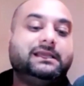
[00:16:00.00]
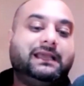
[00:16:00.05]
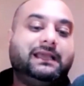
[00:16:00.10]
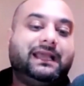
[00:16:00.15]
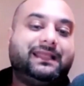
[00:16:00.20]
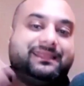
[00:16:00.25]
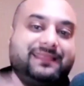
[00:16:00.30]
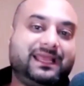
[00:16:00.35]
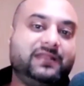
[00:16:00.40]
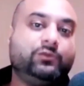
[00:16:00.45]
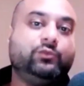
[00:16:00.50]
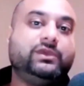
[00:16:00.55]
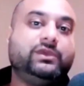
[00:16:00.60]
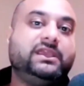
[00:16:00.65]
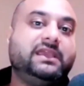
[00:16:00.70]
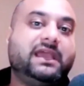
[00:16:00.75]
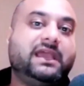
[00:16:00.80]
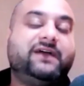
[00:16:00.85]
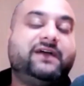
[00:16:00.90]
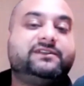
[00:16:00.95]
And then
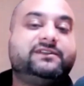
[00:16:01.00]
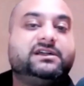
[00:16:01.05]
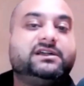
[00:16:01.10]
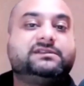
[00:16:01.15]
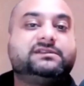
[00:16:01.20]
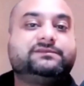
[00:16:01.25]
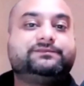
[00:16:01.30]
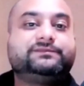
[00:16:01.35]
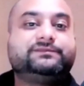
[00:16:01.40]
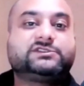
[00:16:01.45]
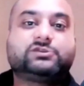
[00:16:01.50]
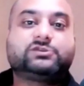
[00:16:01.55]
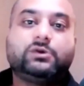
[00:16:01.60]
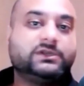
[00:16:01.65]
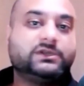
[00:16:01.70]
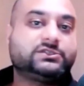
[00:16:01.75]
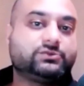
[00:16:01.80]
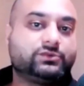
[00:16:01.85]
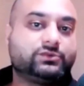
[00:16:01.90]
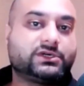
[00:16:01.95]
we have done so
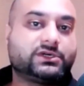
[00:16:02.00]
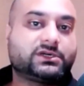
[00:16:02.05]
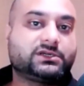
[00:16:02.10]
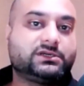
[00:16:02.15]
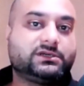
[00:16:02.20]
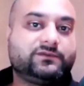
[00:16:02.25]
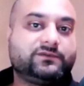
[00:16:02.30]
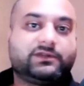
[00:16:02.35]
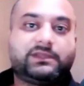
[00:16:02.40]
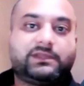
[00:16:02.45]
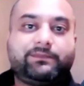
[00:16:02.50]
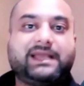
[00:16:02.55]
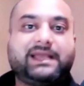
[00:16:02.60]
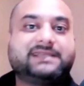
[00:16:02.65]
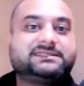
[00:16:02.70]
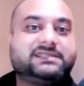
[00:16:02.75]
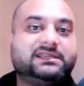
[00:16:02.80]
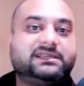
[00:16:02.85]
much work for the past 10